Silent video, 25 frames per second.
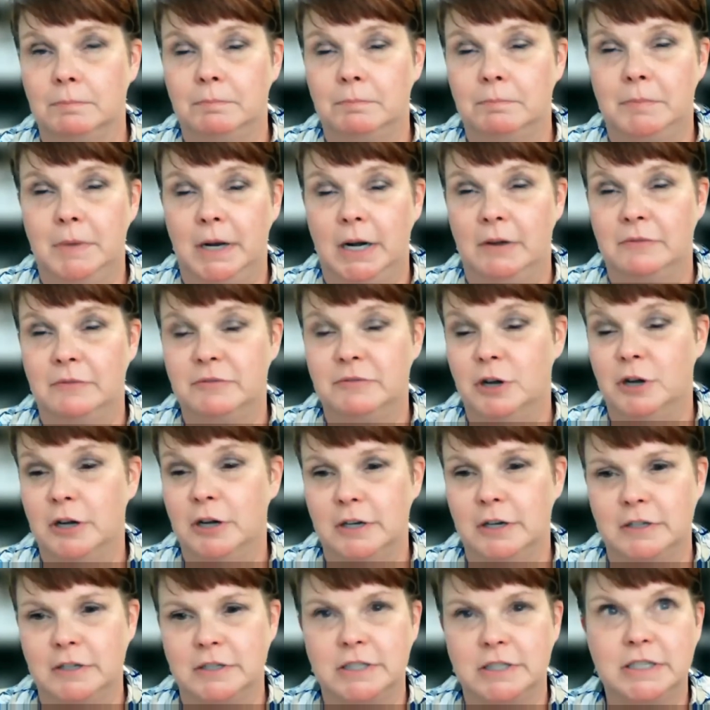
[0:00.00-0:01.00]
And I've
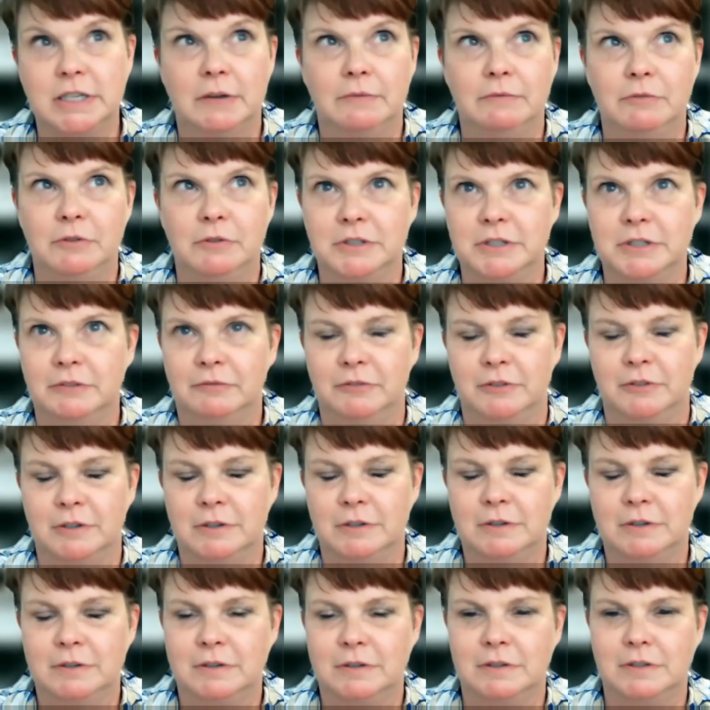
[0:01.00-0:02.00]
taught in several different
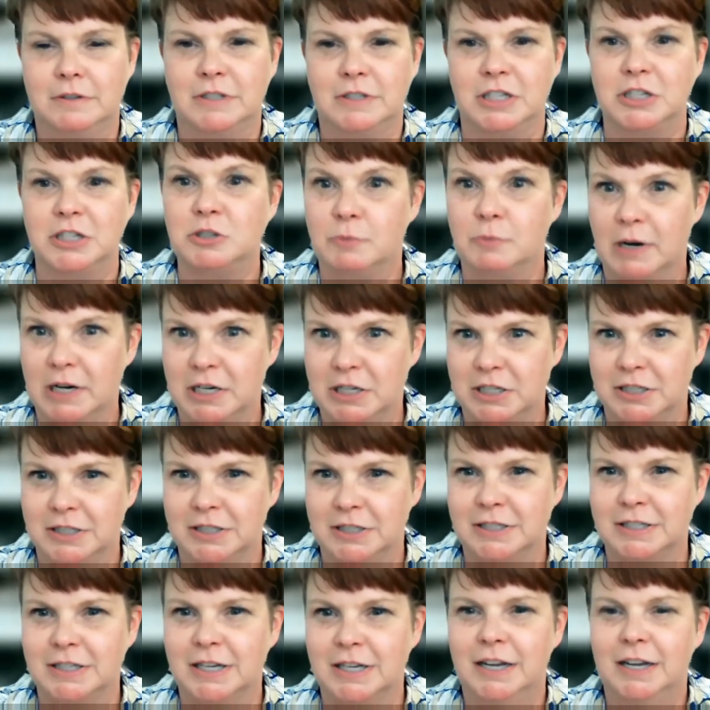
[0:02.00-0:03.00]

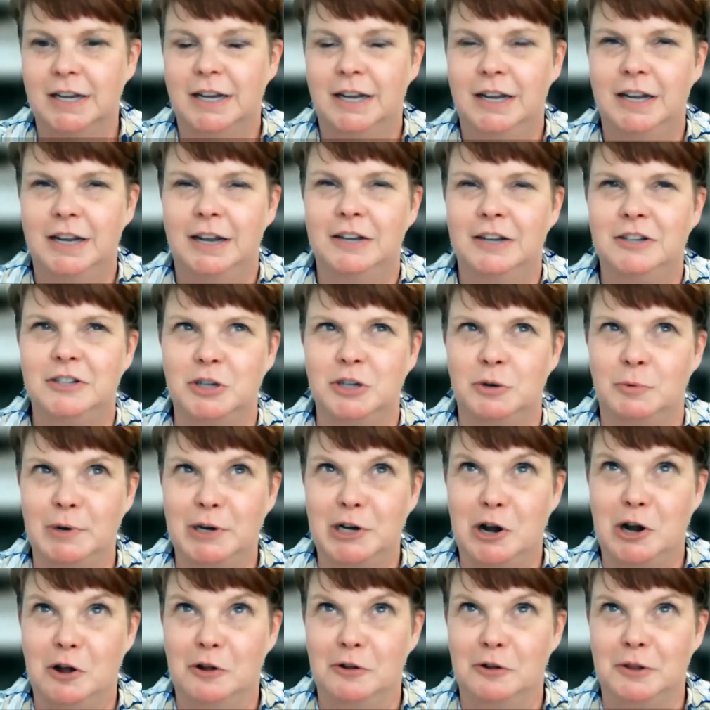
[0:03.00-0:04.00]
situations, shall we
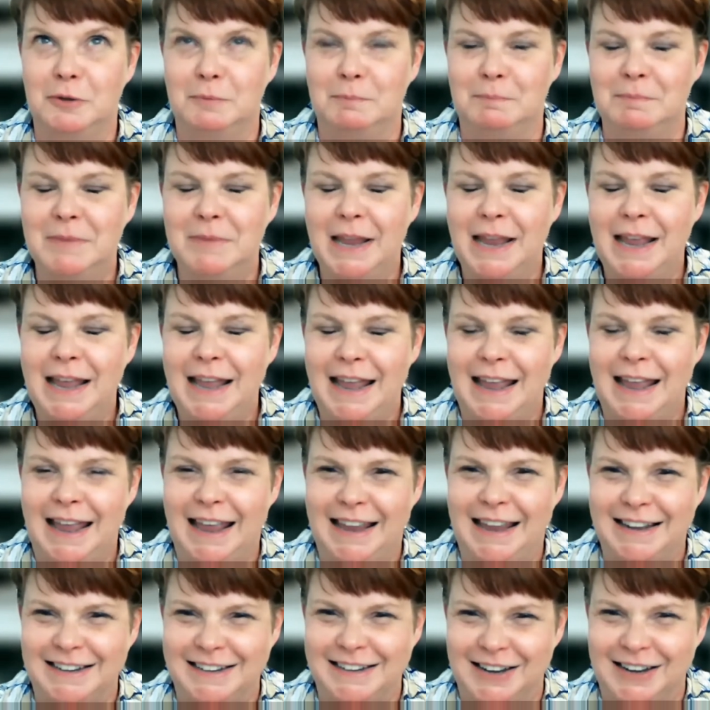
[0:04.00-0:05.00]
call them.
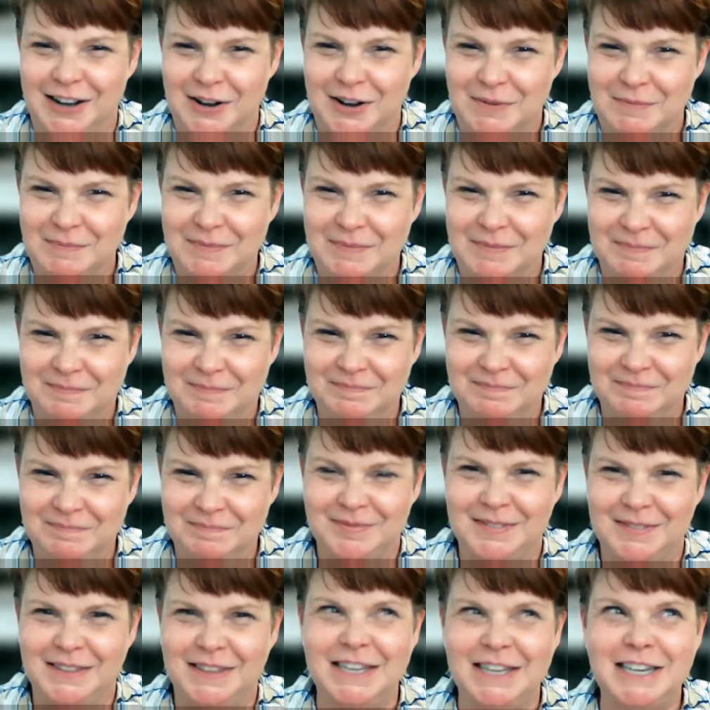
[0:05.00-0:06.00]
And
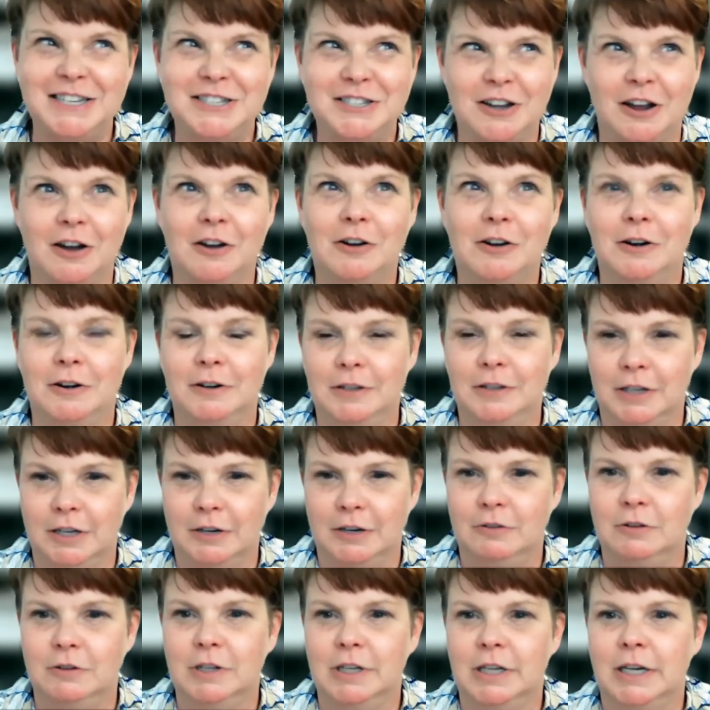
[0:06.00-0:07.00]
these are
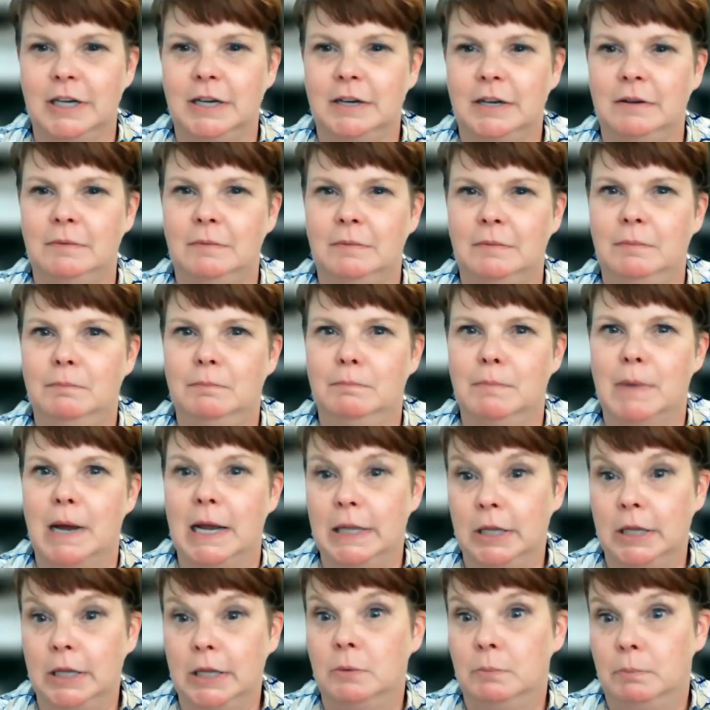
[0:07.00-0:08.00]
literally my
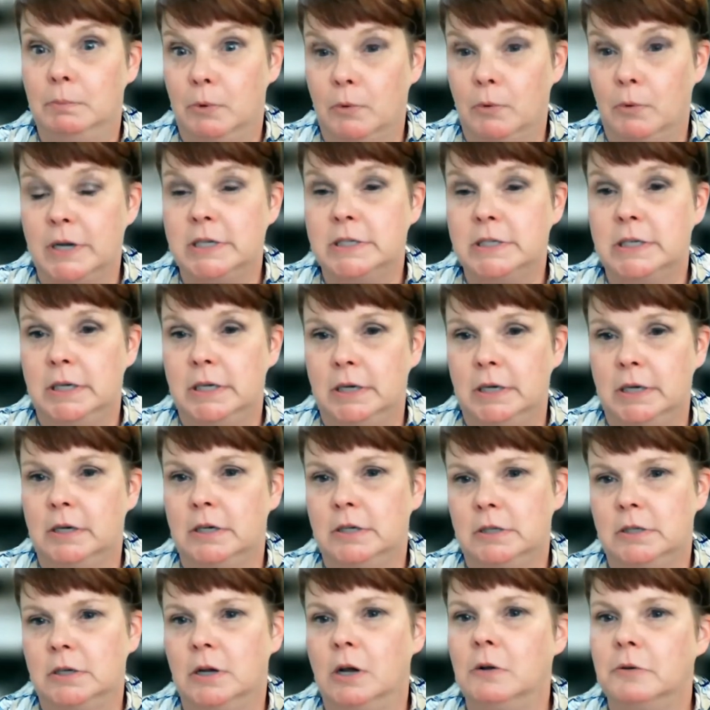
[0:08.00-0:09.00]
little boys in
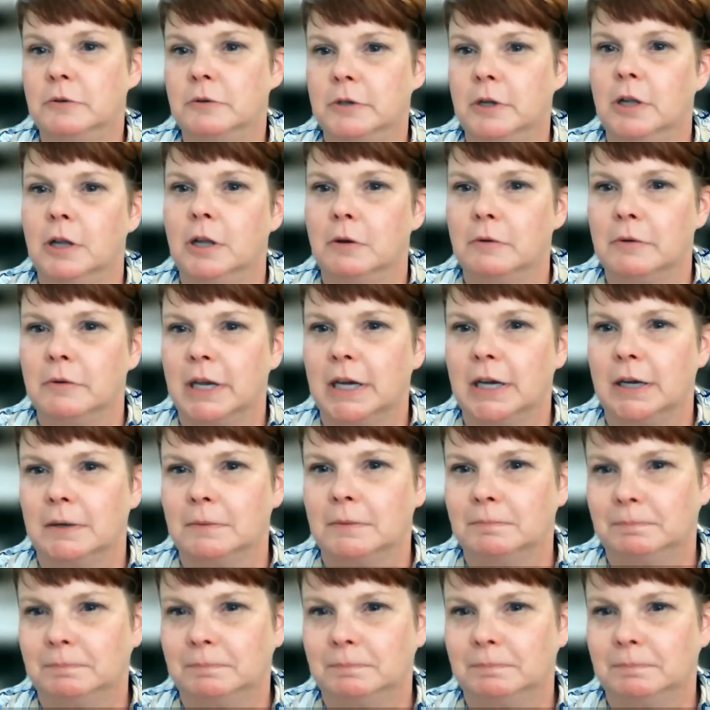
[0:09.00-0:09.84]
adult clothing.